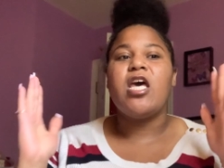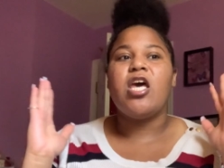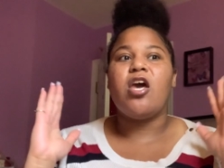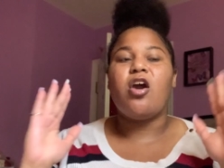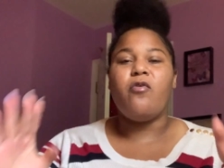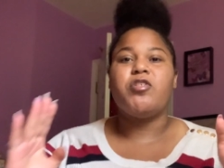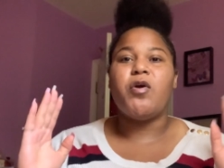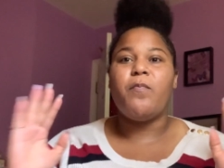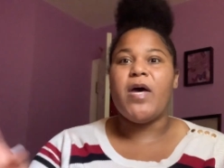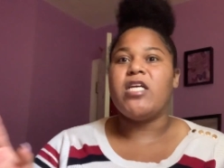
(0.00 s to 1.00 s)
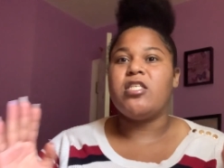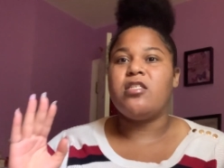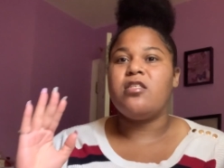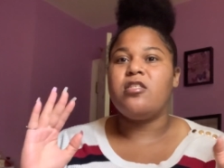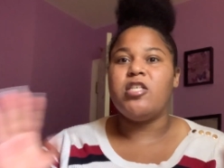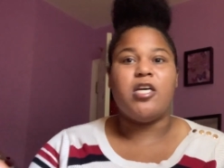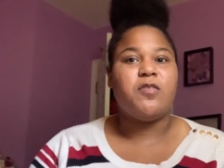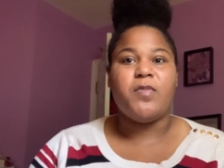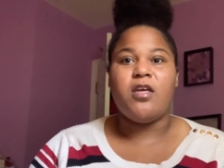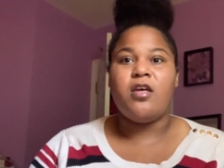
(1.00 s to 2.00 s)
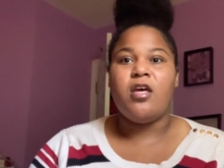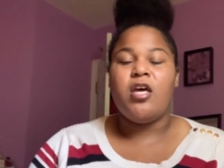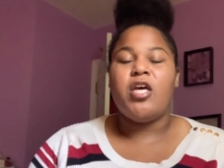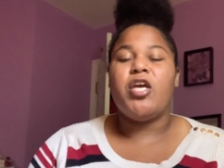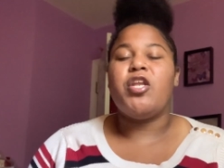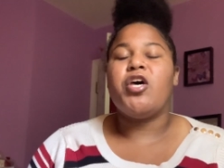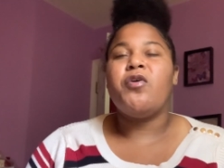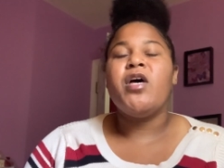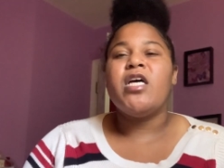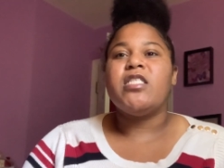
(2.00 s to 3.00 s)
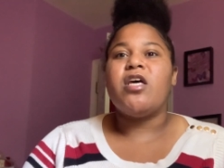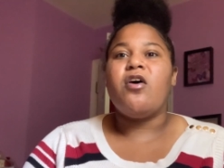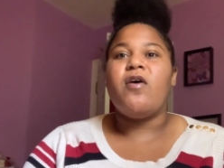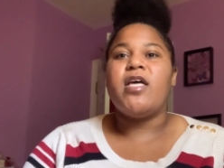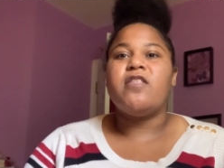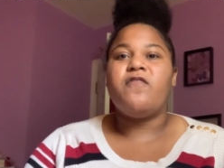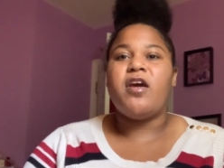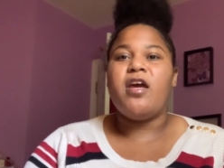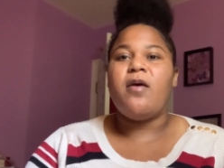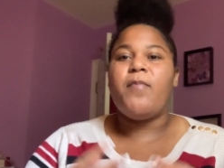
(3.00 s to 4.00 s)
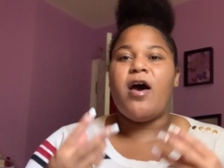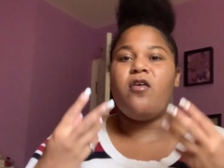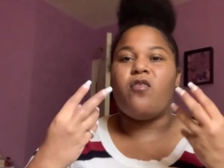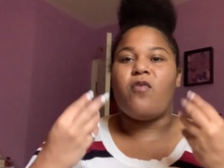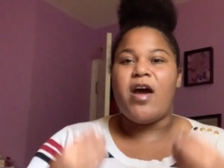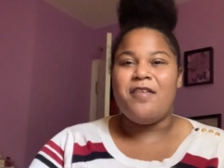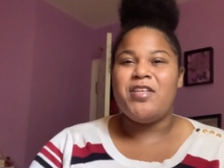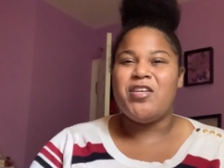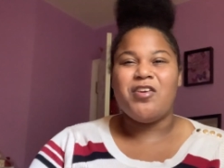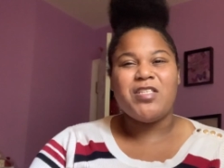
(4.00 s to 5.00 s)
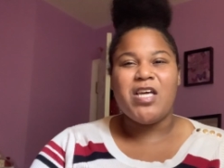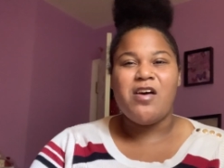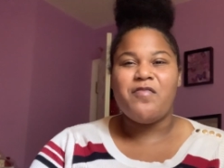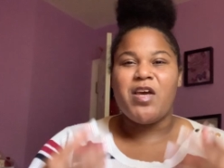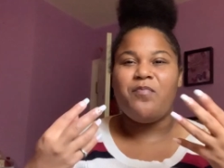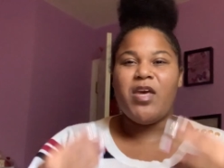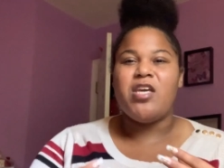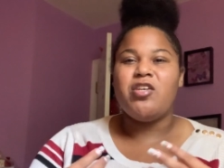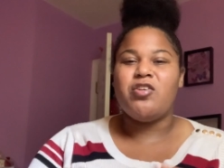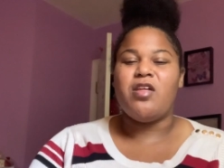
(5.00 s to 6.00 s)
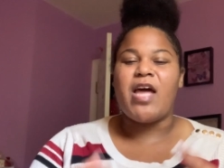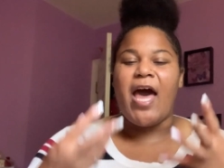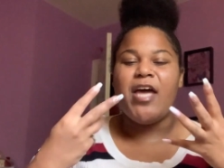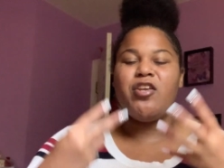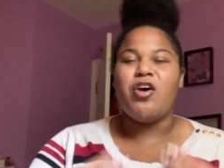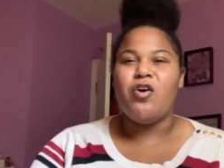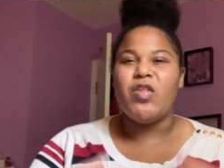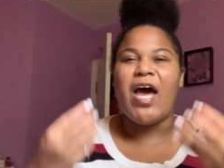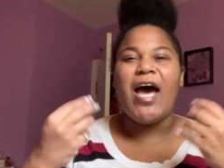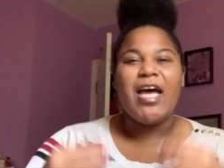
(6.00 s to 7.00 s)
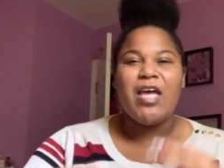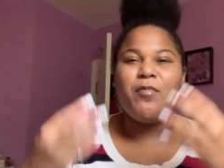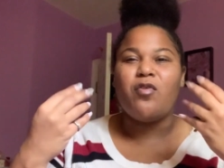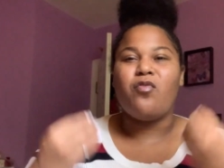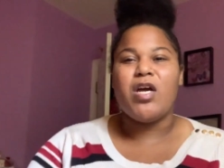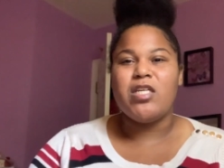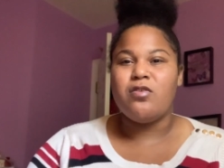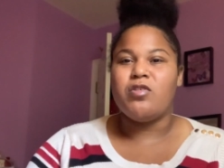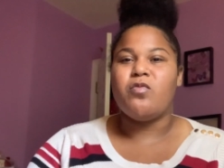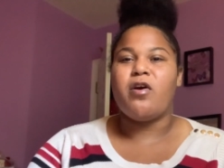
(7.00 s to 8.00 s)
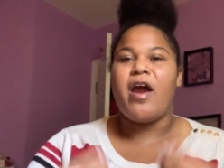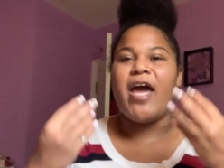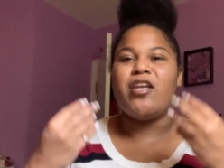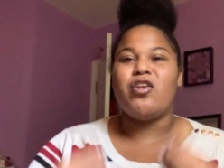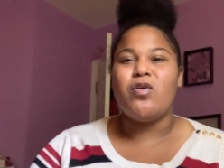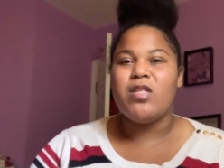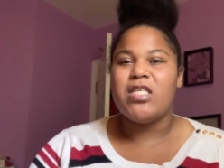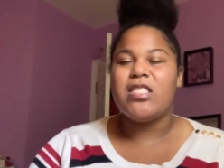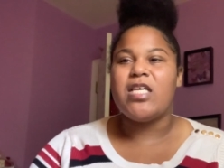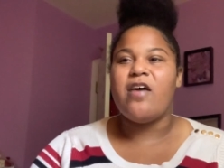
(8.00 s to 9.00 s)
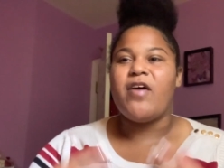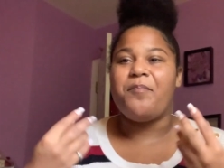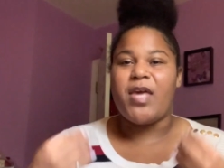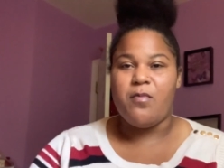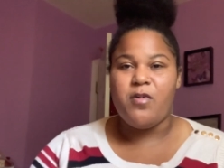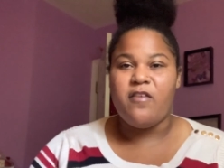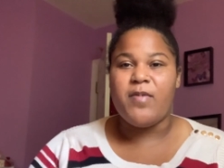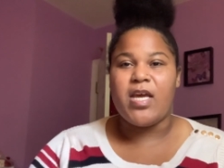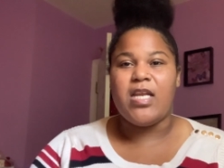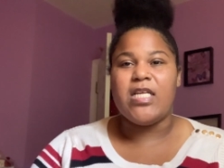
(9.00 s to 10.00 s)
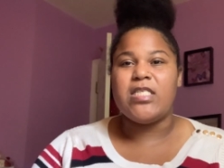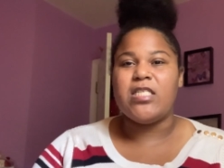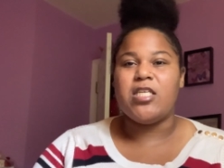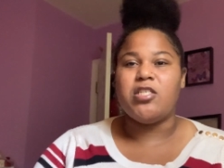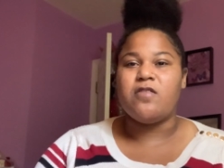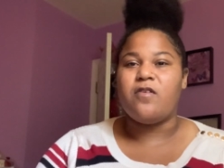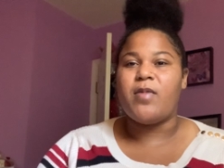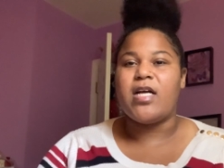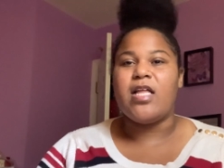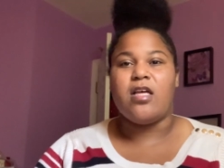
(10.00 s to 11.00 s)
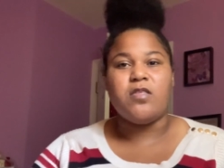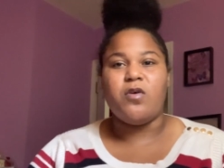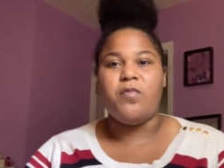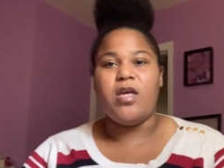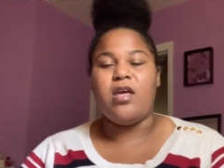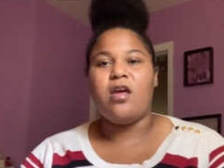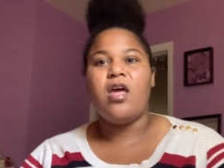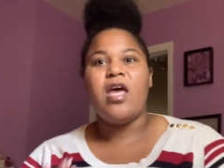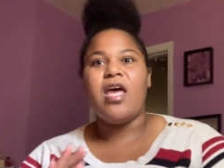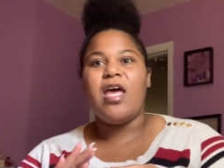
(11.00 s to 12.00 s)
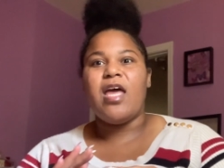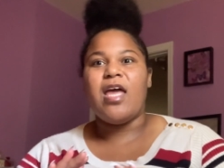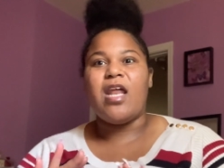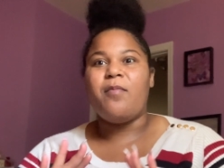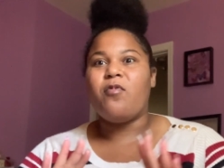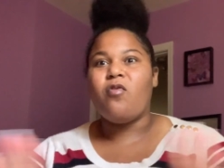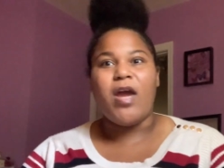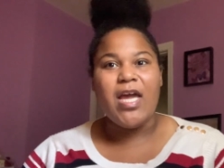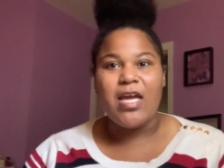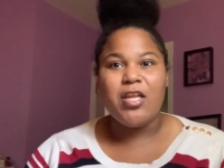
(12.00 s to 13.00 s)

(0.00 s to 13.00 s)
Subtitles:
and go with your best judgment, So it's very about grounding yourself, like making sure, like, I know that I am a great social worker. I know this stuff. I'm capable of making these decisions for my clients' well-being, and I'm great,